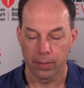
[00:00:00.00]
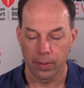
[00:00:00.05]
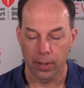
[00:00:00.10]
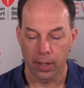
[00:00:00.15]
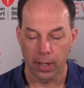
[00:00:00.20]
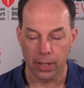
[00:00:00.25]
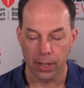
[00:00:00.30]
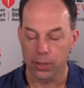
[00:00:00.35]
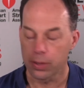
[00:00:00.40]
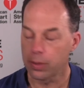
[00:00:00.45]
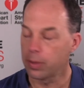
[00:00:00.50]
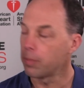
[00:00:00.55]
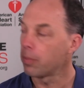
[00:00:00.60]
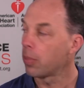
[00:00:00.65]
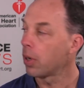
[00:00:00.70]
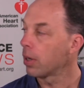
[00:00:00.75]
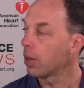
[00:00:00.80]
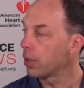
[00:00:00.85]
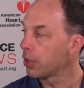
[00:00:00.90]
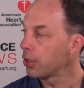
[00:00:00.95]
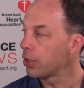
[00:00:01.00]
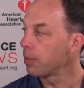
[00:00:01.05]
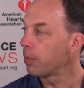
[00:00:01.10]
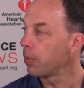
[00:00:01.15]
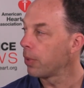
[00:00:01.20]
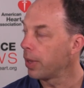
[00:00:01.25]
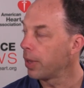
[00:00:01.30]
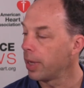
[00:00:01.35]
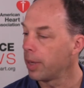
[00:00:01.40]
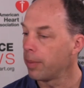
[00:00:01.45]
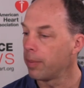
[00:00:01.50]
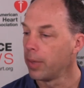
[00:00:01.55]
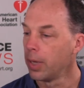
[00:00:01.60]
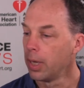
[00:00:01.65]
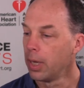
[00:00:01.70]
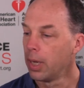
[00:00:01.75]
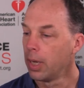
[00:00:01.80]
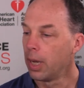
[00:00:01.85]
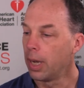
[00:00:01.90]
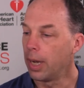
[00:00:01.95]
excellent partnership with them,
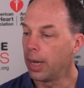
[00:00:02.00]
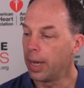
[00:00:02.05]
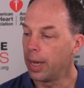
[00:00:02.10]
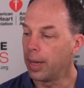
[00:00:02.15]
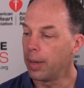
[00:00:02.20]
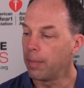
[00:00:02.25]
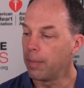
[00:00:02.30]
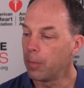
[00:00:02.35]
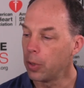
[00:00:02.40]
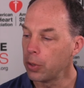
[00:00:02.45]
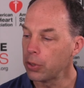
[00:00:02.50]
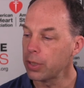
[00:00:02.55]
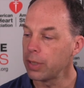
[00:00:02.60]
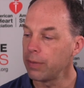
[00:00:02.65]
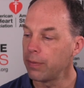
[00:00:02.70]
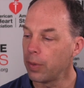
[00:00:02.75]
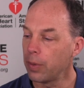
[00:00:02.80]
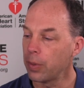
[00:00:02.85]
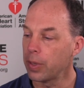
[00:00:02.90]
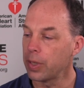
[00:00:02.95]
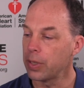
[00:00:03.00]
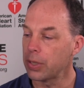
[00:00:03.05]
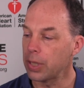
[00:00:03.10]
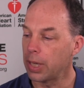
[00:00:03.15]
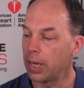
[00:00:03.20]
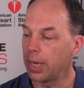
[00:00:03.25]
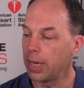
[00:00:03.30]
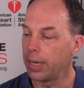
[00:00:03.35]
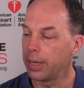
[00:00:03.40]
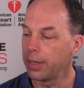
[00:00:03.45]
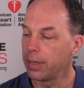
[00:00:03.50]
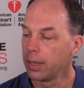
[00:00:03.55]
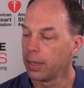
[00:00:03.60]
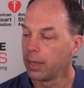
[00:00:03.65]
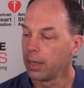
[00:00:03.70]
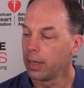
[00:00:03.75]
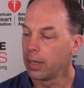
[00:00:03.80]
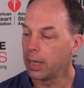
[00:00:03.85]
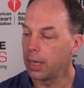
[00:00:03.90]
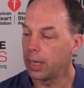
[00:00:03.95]
mostly focused on
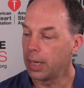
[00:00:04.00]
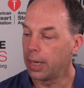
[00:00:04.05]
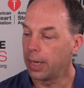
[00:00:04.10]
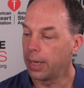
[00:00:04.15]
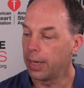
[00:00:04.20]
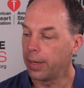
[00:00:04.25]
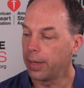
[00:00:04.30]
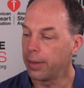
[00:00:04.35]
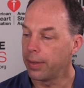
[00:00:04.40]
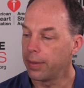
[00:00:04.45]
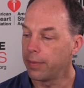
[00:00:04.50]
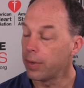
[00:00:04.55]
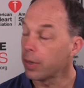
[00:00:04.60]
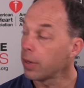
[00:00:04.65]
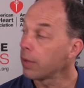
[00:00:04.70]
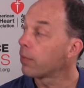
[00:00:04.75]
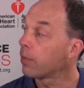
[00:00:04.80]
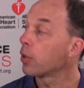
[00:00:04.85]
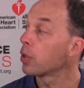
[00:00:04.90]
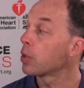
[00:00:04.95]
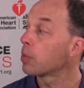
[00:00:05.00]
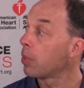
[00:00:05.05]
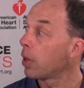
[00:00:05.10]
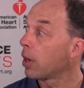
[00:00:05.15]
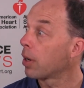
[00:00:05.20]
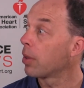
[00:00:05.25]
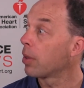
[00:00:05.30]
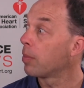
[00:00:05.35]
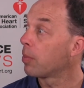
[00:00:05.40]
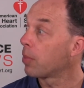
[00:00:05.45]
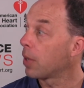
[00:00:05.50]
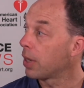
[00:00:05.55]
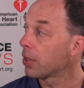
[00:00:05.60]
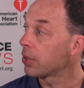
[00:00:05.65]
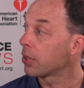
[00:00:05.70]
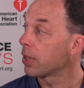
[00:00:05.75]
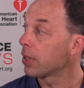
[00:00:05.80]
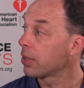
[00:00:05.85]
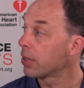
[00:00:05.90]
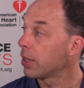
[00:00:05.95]
the very first part of the
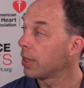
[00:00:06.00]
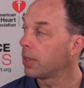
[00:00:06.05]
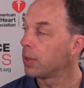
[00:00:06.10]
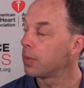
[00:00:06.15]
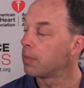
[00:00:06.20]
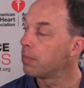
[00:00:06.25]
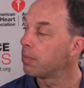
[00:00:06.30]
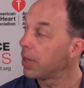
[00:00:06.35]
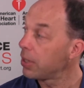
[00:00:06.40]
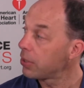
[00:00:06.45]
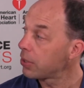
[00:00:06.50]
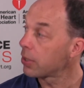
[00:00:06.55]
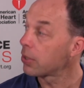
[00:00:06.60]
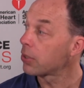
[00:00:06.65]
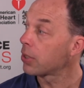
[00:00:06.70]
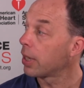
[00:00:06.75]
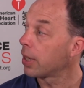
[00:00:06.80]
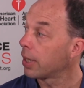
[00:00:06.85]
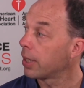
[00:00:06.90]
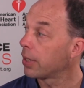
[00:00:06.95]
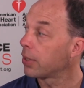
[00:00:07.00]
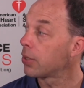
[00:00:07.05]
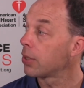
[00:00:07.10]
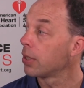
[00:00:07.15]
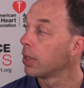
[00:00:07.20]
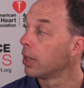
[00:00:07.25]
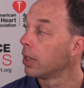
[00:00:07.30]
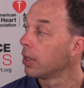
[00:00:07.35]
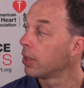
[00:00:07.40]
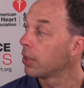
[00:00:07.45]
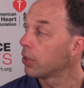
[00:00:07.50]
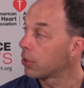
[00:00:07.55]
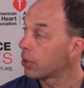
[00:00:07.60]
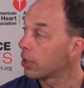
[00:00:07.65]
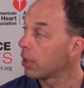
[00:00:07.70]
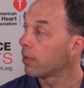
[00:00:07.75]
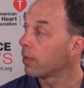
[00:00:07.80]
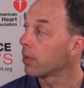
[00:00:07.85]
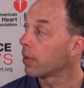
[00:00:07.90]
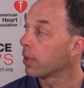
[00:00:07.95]
process, that is basic science,
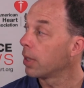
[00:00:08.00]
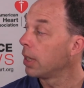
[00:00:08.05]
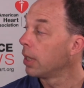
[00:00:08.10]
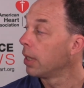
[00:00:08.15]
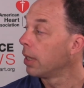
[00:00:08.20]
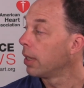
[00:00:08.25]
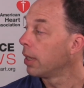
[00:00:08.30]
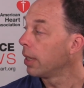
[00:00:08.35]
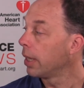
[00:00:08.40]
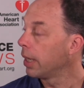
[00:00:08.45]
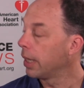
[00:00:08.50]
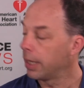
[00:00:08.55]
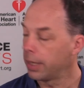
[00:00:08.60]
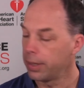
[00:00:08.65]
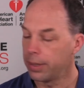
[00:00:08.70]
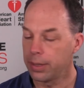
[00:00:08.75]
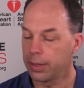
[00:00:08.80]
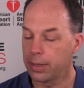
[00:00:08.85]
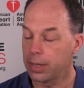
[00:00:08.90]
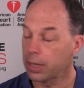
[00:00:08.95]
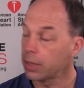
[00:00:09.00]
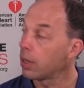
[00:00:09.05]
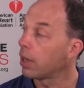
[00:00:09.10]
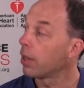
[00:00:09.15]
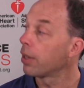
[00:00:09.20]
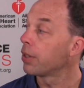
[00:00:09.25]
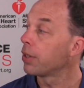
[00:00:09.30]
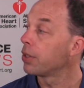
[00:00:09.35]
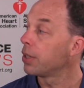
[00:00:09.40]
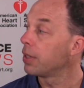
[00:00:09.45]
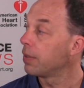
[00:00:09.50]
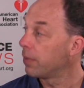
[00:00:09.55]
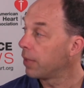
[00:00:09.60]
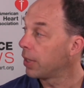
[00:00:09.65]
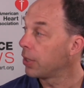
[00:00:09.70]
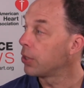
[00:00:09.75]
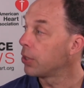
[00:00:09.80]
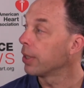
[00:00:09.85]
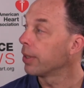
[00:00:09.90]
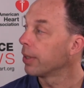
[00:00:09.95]
discovery, and technology
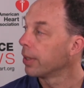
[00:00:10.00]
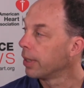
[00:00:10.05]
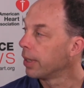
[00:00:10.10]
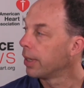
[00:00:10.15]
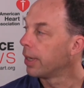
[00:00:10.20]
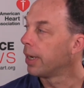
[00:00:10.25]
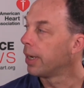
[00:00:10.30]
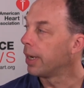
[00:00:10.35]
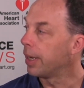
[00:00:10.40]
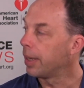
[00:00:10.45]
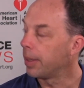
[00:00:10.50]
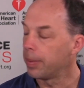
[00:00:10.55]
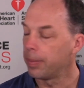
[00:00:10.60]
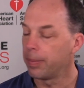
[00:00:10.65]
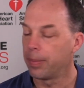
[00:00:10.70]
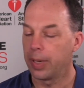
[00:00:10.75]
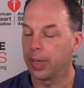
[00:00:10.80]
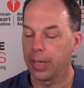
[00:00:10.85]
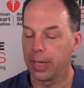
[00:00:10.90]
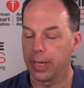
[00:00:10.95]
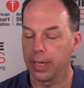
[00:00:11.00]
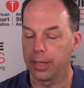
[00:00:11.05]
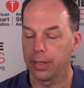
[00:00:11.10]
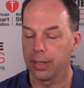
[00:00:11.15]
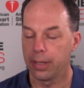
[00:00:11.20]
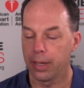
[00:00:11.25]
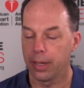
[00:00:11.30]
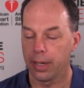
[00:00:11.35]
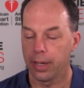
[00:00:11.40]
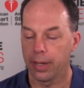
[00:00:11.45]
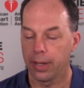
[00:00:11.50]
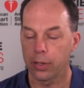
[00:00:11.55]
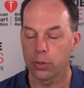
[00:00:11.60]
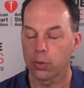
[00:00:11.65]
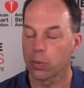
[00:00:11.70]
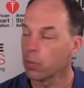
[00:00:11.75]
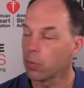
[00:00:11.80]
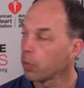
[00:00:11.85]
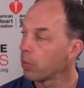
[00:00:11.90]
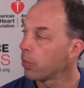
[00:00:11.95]
invention. And that's
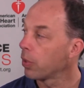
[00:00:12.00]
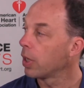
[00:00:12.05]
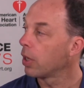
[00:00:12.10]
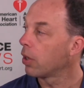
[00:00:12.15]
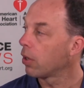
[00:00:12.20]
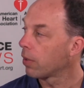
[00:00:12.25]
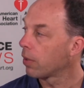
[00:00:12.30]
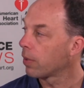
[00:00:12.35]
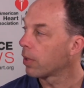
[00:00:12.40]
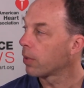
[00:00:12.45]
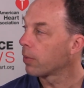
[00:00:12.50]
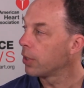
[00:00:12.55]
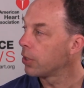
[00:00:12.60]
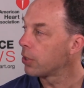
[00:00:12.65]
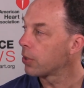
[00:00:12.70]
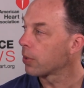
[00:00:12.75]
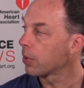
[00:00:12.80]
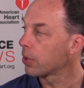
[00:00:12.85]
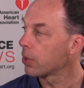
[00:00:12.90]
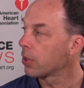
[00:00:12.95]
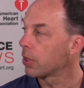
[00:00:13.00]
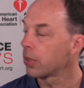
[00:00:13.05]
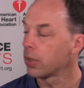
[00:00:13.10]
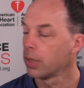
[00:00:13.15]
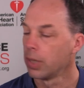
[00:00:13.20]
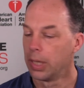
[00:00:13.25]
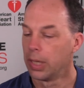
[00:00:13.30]
where we're putting all of our resources.